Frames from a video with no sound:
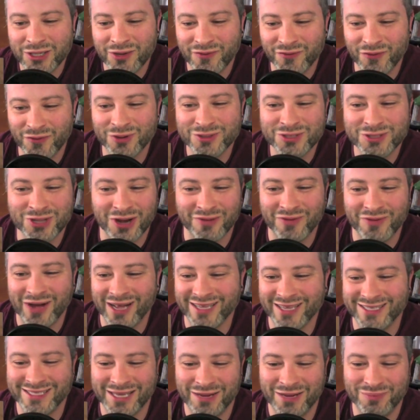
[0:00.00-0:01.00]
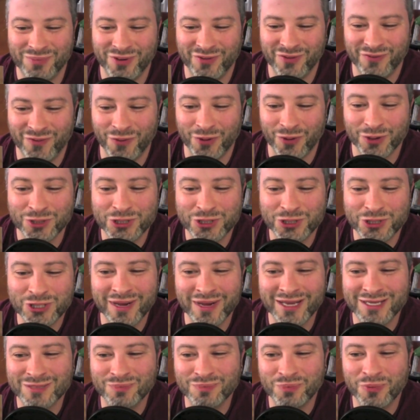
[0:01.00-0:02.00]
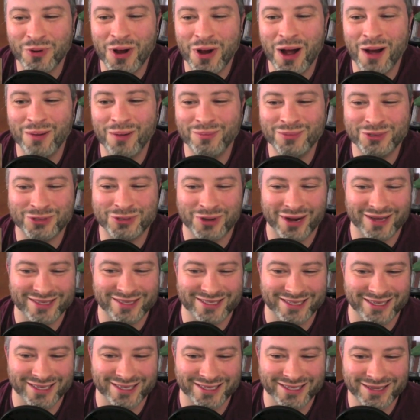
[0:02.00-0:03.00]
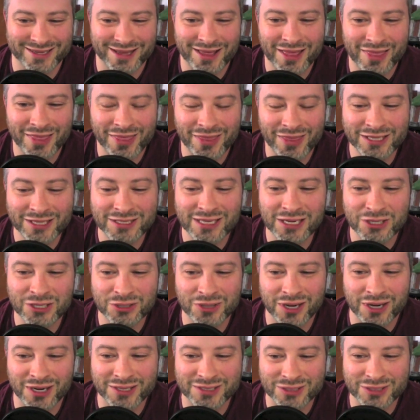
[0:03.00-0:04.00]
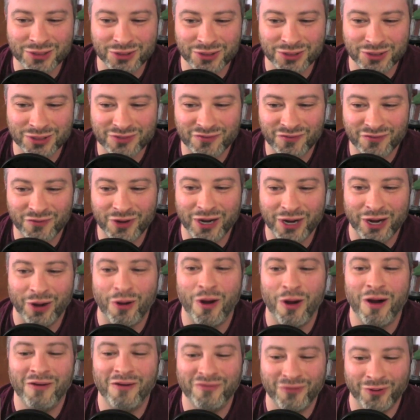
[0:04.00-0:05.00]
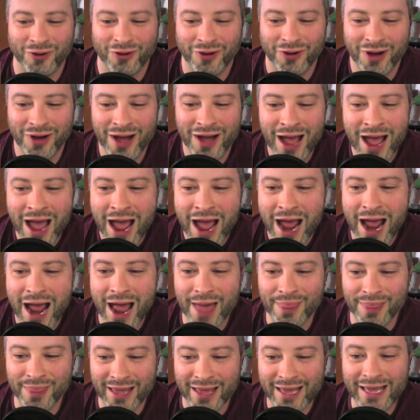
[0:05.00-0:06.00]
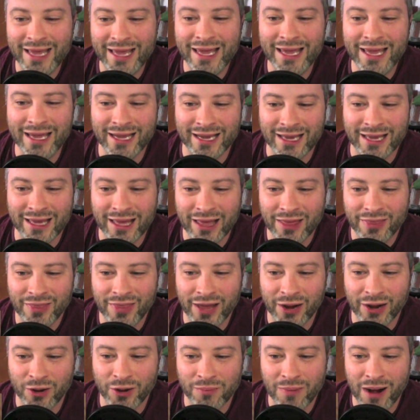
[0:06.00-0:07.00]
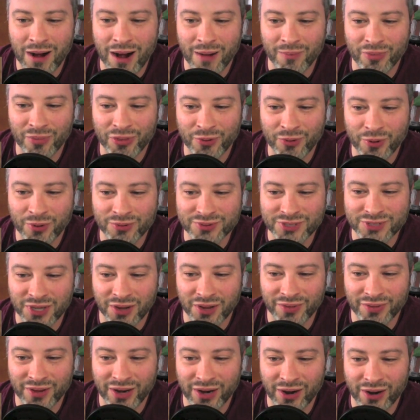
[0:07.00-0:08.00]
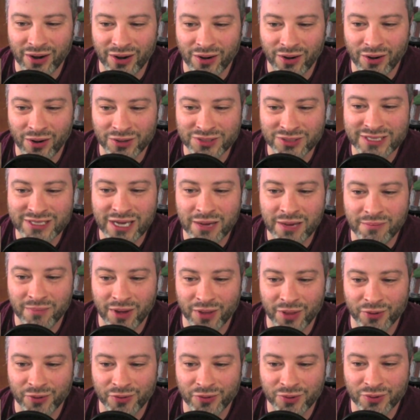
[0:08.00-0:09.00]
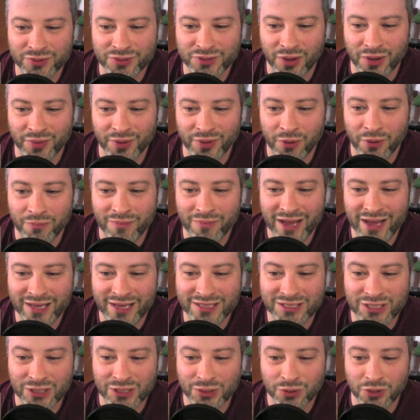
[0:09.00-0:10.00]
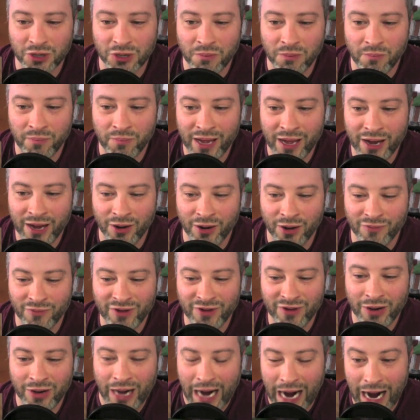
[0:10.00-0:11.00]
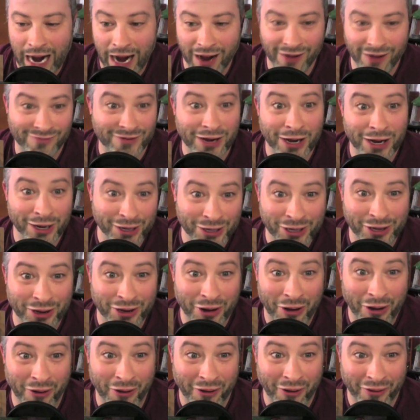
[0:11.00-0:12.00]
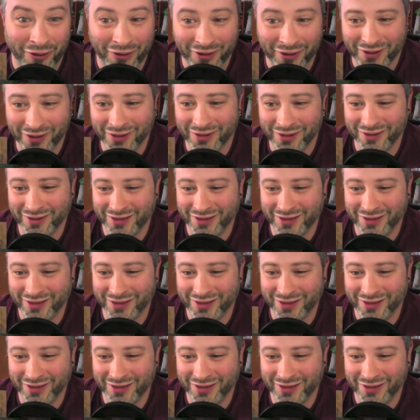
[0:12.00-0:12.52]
first off, I said before, she makes prom dresses. This dress looks freaking awful. And the ink that her mom throws on there, or stepmother throws on there, makes it look better. Very avant-garde.